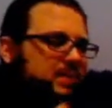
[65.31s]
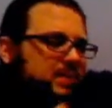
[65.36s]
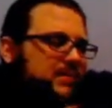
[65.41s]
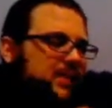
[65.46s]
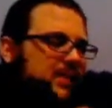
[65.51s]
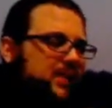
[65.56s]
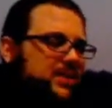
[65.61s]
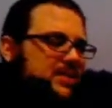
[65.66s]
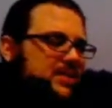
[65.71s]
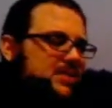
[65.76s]
I
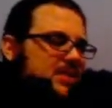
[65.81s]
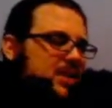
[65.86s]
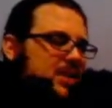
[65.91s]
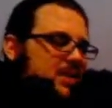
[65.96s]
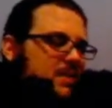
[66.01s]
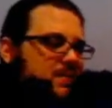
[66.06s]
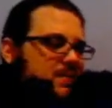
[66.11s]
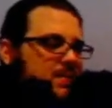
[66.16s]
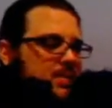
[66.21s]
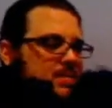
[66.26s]
don't need a
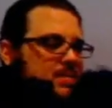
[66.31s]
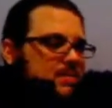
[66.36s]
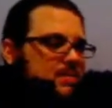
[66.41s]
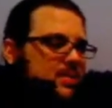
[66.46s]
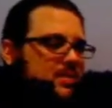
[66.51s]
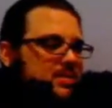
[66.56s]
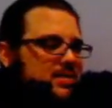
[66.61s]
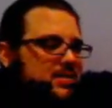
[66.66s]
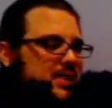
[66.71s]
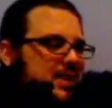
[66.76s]
scarf in the
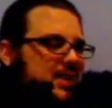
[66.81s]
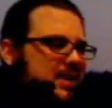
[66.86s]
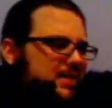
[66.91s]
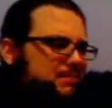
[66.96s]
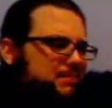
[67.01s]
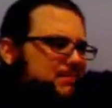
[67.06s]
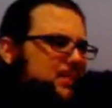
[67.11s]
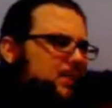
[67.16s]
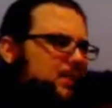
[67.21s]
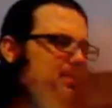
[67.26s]
winter. I got
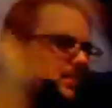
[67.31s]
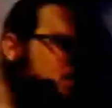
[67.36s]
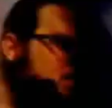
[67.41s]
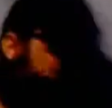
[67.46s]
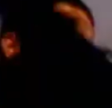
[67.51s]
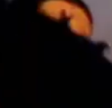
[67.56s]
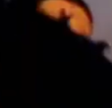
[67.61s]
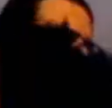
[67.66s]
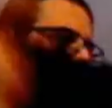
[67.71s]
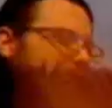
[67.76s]
a
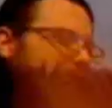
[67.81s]
boa.